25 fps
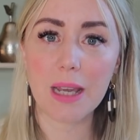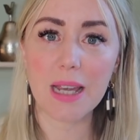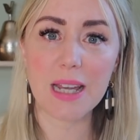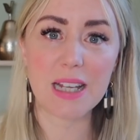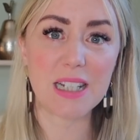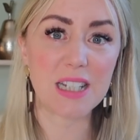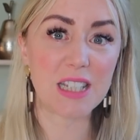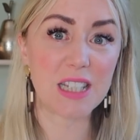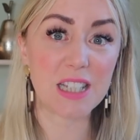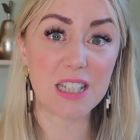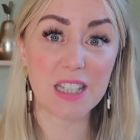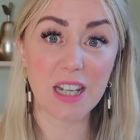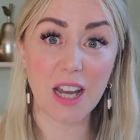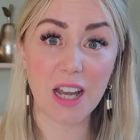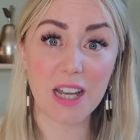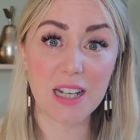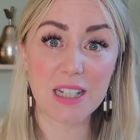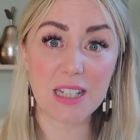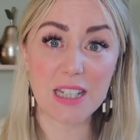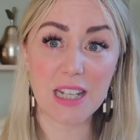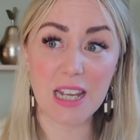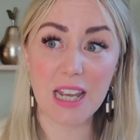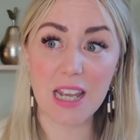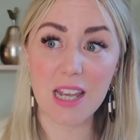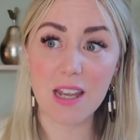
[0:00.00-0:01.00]
in
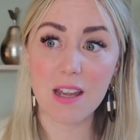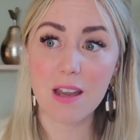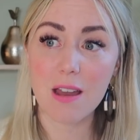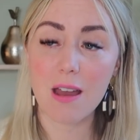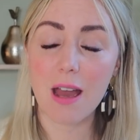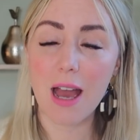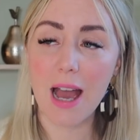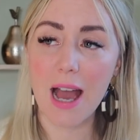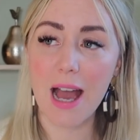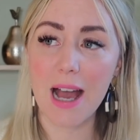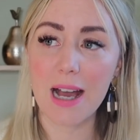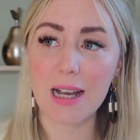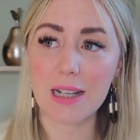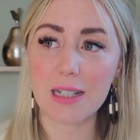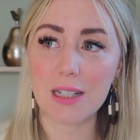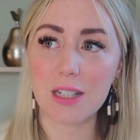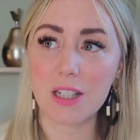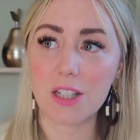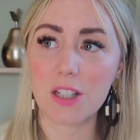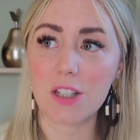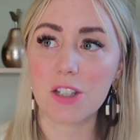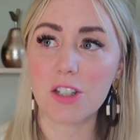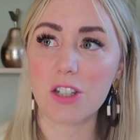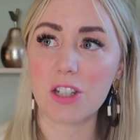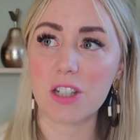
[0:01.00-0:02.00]
society
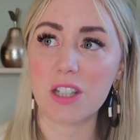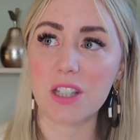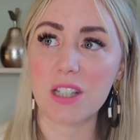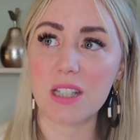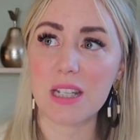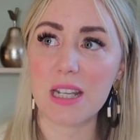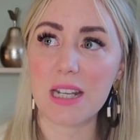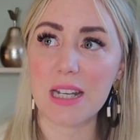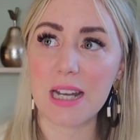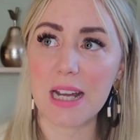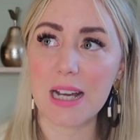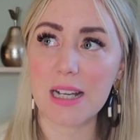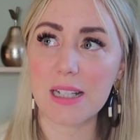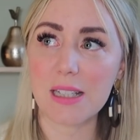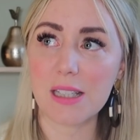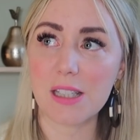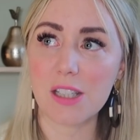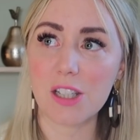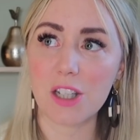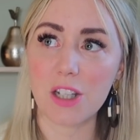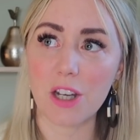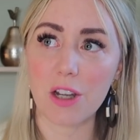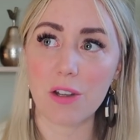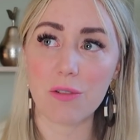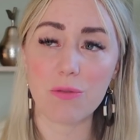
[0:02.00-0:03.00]
and just seen as,
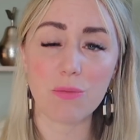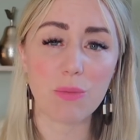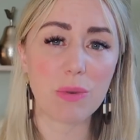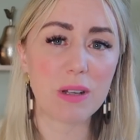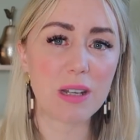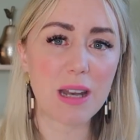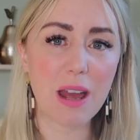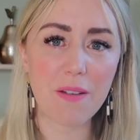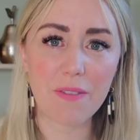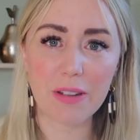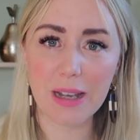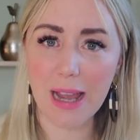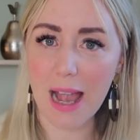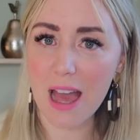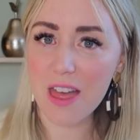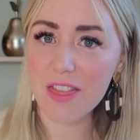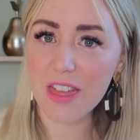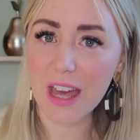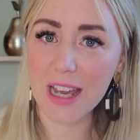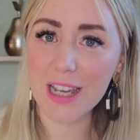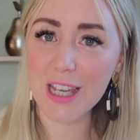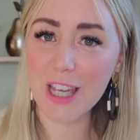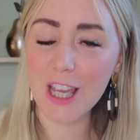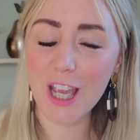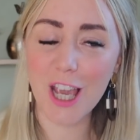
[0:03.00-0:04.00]
you know, we never get a
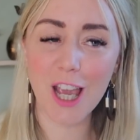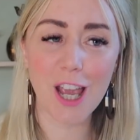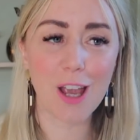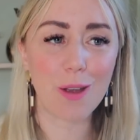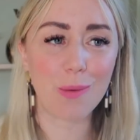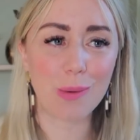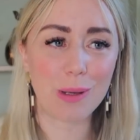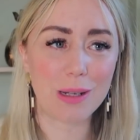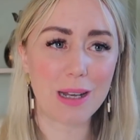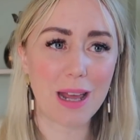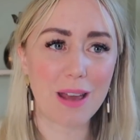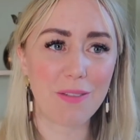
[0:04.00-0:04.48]
thank you, we